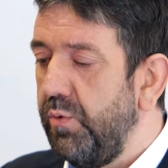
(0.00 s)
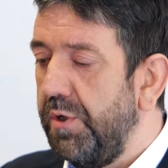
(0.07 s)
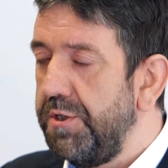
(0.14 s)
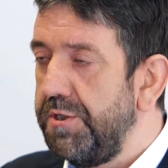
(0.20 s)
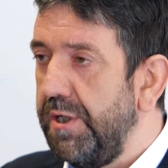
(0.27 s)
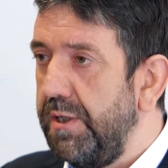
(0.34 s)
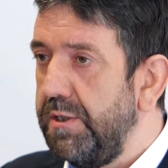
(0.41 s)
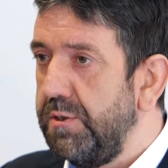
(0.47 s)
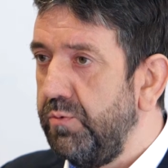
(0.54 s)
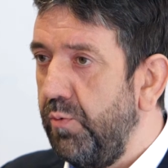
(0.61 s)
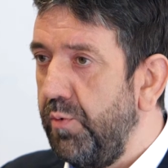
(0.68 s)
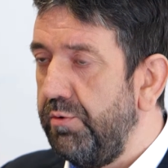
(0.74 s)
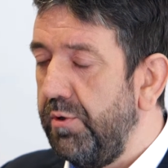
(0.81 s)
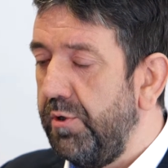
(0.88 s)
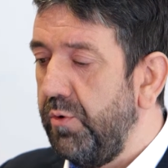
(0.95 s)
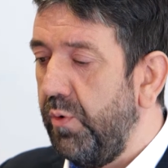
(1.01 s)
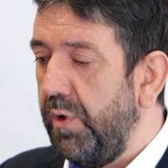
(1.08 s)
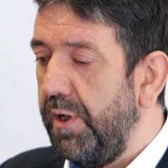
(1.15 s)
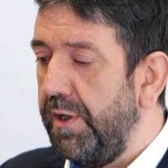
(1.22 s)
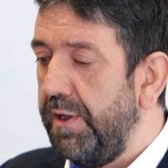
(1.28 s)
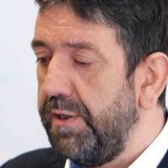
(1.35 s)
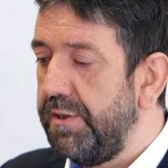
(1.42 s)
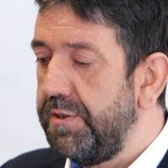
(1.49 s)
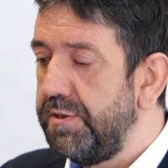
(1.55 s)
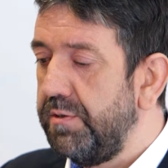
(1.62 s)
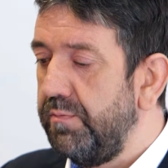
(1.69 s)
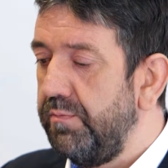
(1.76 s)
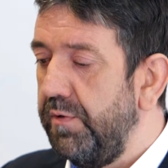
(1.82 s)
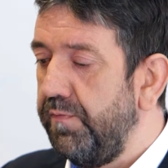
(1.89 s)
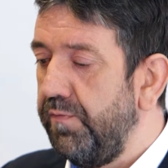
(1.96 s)
what data will be required
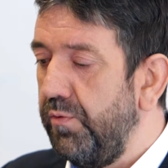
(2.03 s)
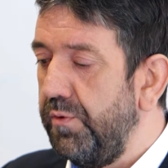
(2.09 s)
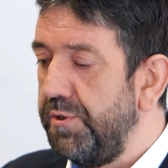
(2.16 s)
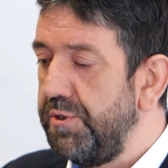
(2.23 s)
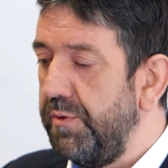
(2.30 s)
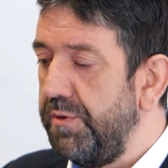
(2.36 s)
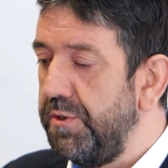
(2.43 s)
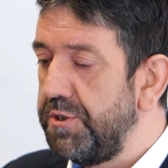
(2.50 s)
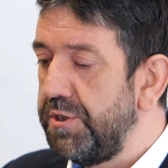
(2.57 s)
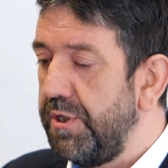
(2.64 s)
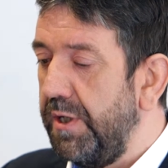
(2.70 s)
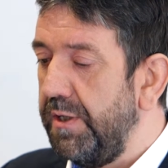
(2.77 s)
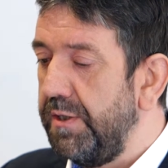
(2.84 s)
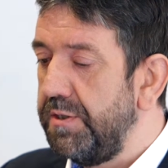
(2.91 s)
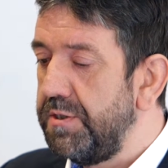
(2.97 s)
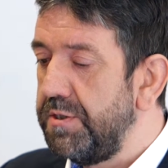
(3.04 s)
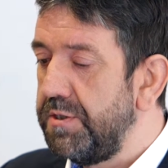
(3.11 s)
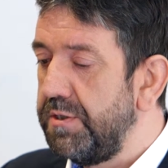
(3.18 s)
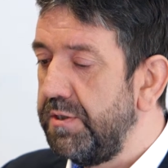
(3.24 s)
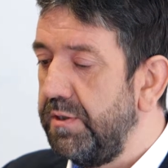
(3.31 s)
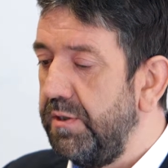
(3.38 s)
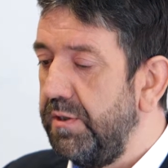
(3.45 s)
before doing the science,